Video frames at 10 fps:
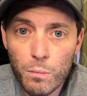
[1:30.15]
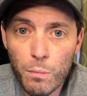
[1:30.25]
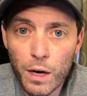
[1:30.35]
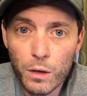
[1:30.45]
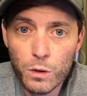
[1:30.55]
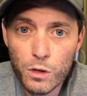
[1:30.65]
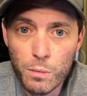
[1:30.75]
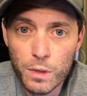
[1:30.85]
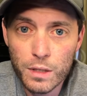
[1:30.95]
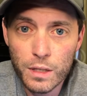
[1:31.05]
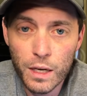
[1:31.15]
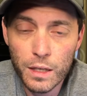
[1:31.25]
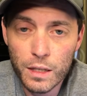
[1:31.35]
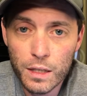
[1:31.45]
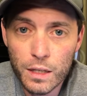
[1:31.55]
medical treatment
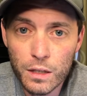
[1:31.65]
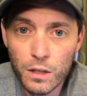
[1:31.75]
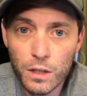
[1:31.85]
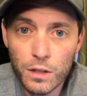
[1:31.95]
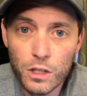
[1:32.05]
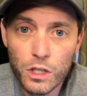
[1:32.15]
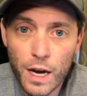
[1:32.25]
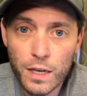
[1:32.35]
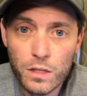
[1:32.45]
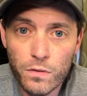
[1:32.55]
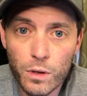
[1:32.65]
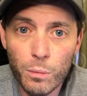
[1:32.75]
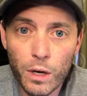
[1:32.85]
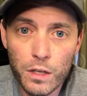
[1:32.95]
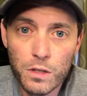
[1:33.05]
done here at the Jacksonville
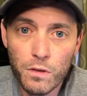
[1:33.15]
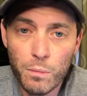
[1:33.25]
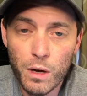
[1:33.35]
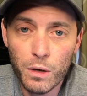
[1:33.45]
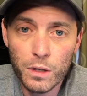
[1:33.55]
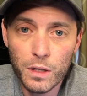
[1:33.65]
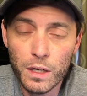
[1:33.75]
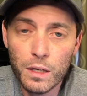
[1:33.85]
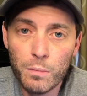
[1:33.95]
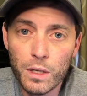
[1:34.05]
branch of the Mayo Clinic